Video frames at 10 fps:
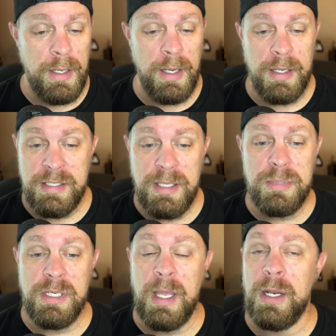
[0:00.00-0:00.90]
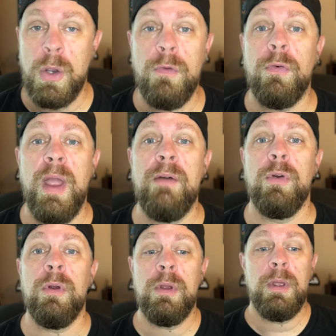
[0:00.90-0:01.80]
Uh, it seems to kind of go
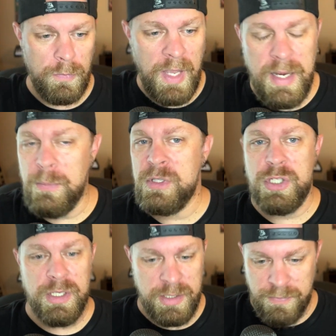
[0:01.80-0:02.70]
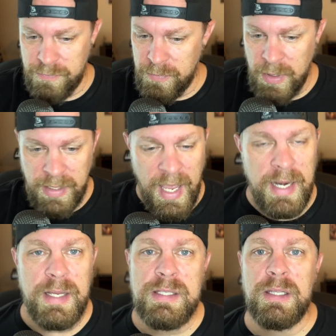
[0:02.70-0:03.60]
forever. And it was just,
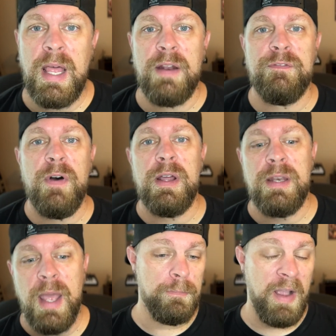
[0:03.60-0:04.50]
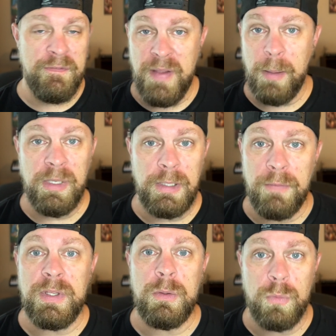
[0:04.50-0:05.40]
again, it's a lot of fun. My family
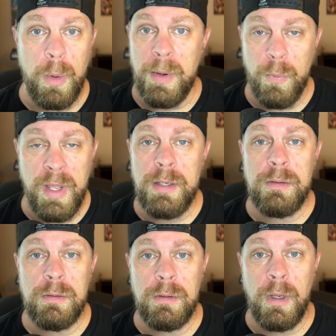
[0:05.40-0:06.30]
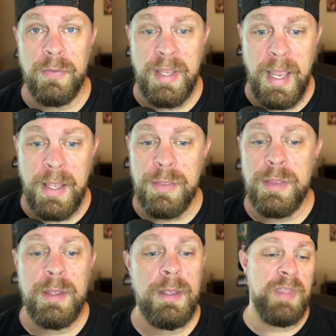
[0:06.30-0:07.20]
loved it when we went on the 8th.